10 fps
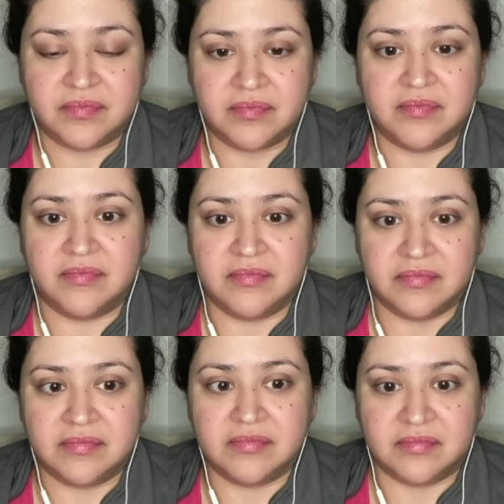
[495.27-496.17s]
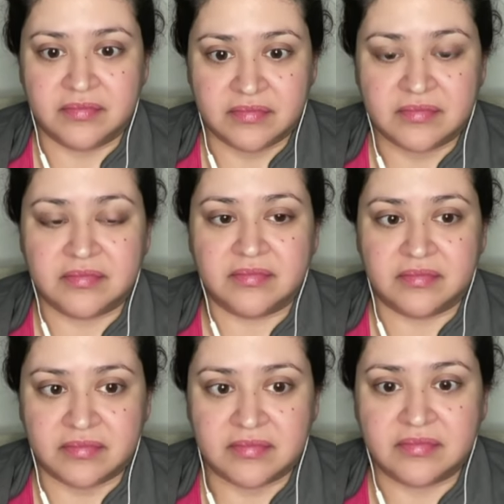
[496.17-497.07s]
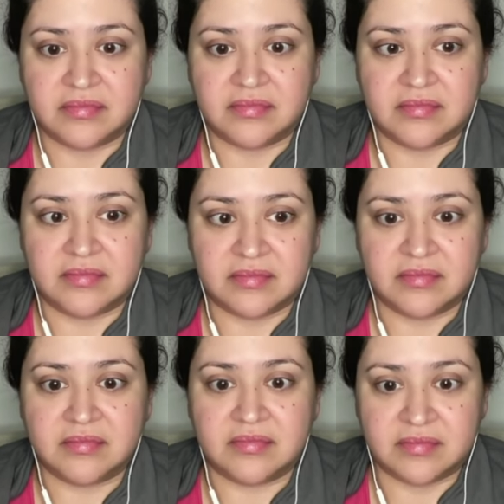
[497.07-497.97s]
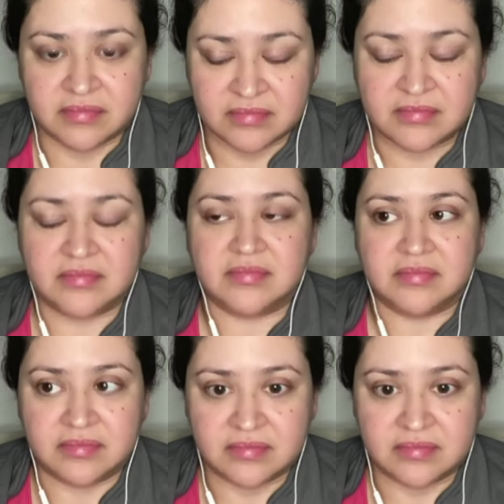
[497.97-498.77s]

(not speaking)